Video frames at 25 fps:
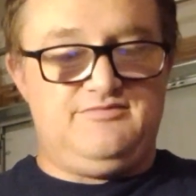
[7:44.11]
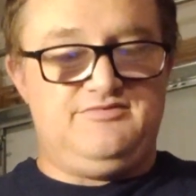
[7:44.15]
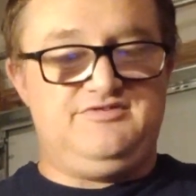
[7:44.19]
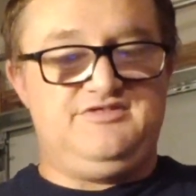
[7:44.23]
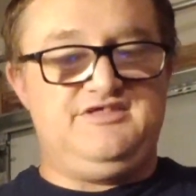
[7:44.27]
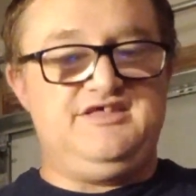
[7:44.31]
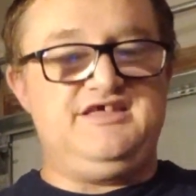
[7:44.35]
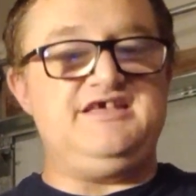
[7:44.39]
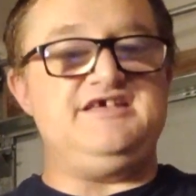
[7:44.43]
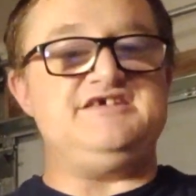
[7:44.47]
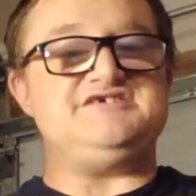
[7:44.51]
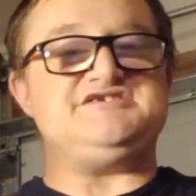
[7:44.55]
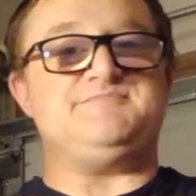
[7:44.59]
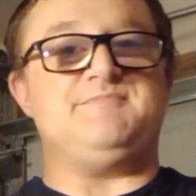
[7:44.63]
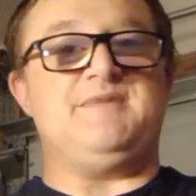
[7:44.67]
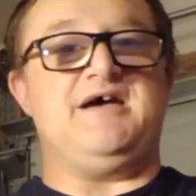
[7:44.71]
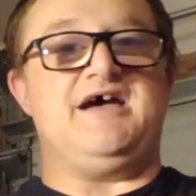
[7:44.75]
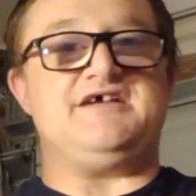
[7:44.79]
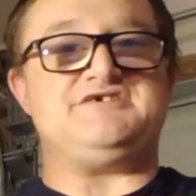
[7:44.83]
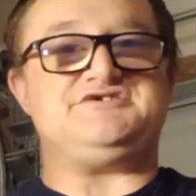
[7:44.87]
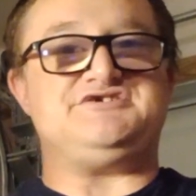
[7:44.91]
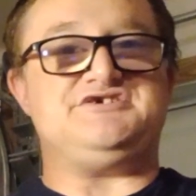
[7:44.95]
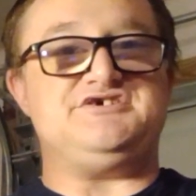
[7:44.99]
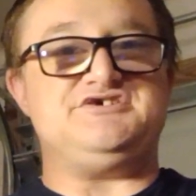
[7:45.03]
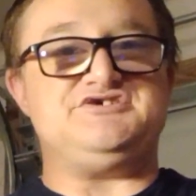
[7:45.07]
These
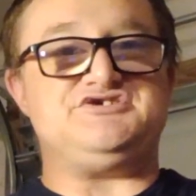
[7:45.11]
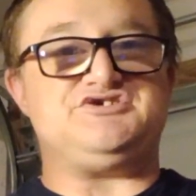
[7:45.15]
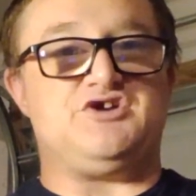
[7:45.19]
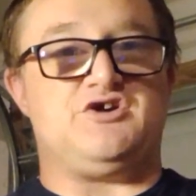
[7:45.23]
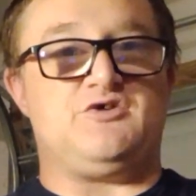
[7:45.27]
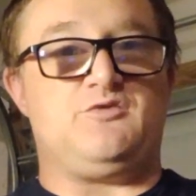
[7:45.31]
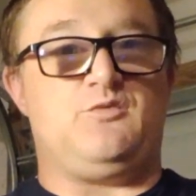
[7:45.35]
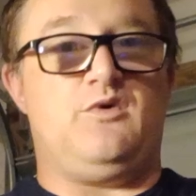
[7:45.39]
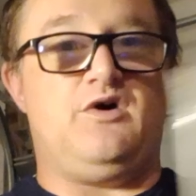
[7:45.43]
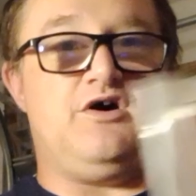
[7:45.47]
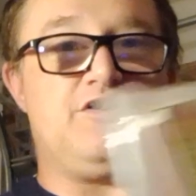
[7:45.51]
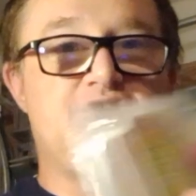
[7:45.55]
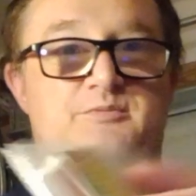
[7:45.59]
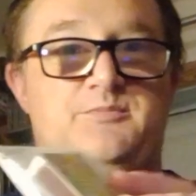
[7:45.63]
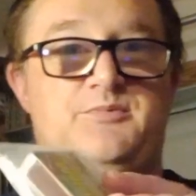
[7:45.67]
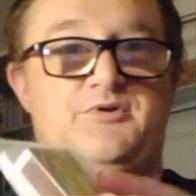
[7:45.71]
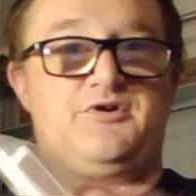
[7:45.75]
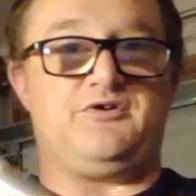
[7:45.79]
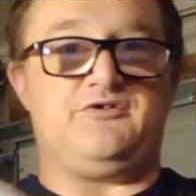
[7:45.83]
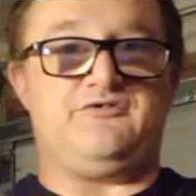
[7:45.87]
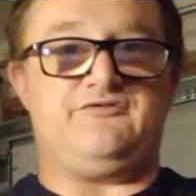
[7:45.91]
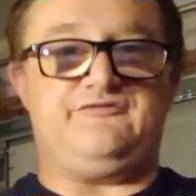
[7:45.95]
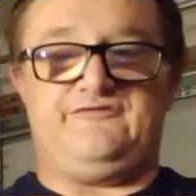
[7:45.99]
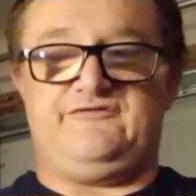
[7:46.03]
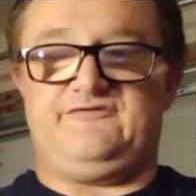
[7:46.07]
matches are
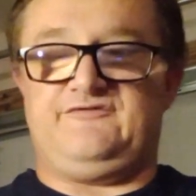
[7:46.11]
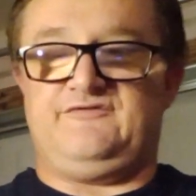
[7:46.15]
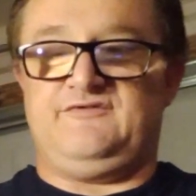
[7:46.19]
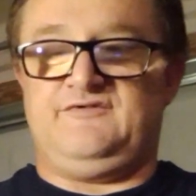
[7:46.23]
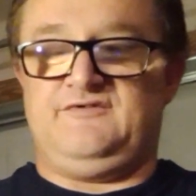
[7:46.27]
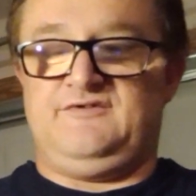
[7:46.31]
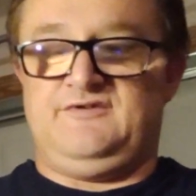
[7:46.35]
waterproof.